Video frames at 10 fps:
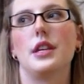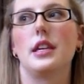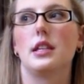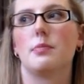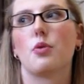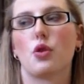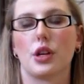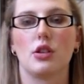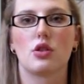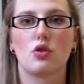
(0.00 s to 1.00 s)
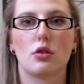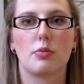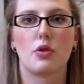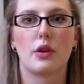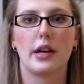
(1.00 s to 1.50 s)
these boarding school
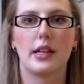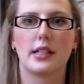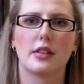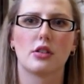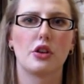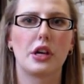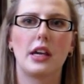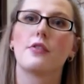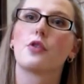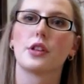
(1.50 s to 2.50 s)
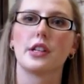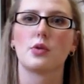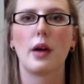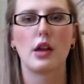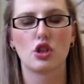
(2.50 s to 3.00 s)
boys, and they're looking for
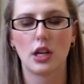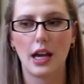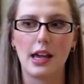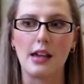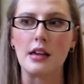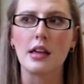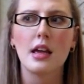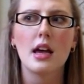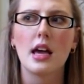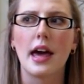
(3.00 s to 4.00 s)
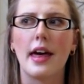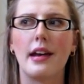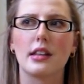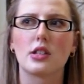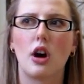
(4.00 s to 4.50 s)
this Welsh king,
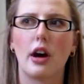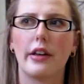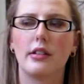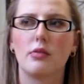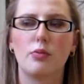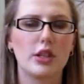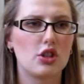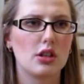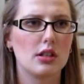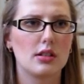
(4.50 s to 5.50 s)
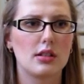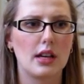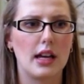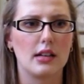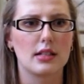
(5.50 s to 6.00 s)
and it's got witches
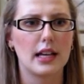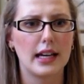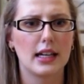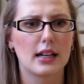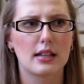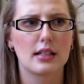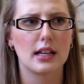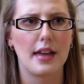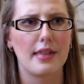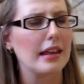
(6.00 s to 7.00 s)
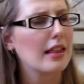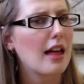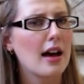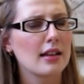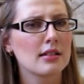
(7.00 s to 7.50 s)
and psychics and ley
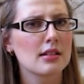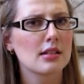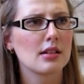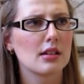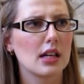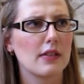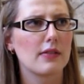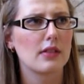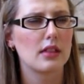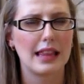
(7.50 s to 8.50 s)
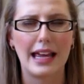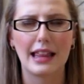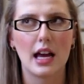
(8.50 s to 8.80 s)
lines. I